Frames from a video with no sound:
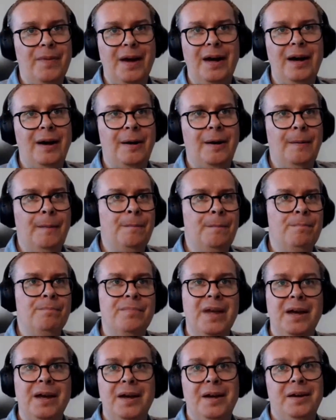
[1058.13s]

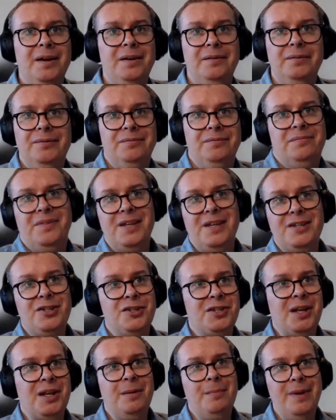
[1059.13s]
There's
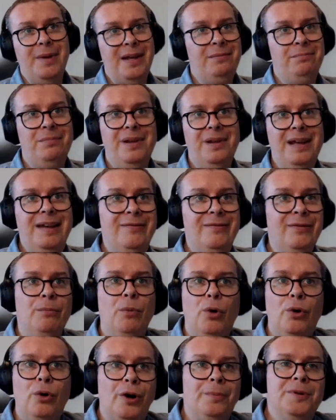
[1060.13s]
just going to be even
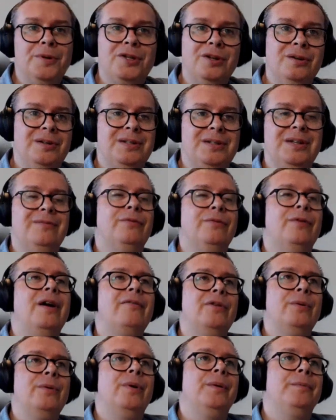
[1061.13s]
more opportunity for
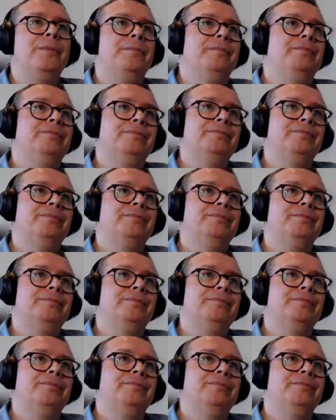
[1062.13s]
everyone.